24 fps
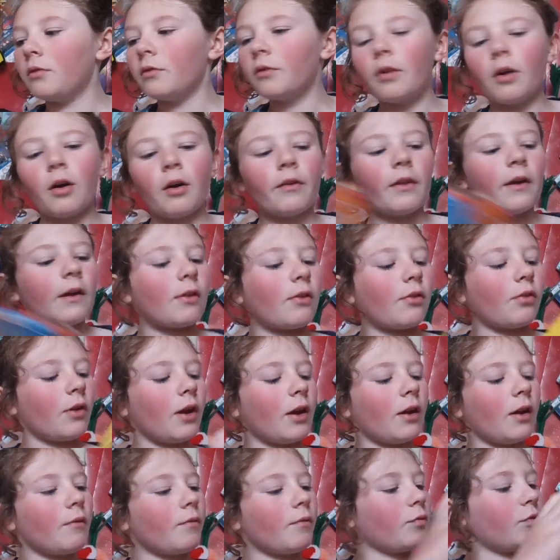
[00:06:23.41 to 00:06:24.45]
Right, that's
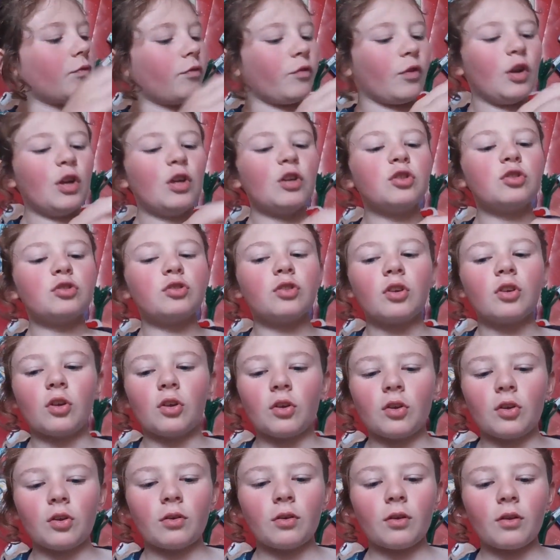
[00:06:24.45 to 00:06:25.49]
that finished.
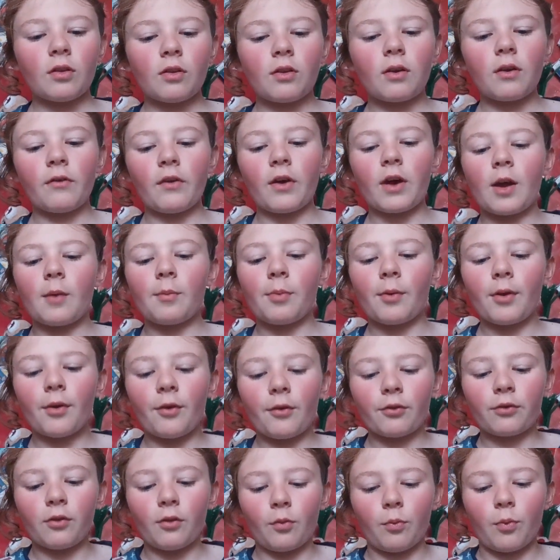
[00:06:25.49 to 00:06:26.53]
Let's give Air
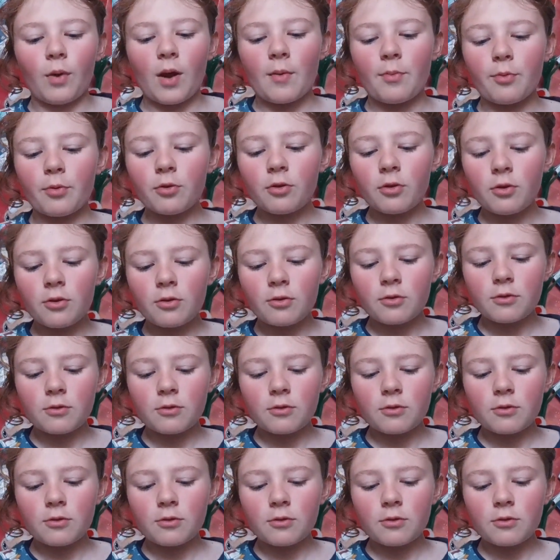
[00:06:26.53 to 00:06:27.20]
Blast his weapon.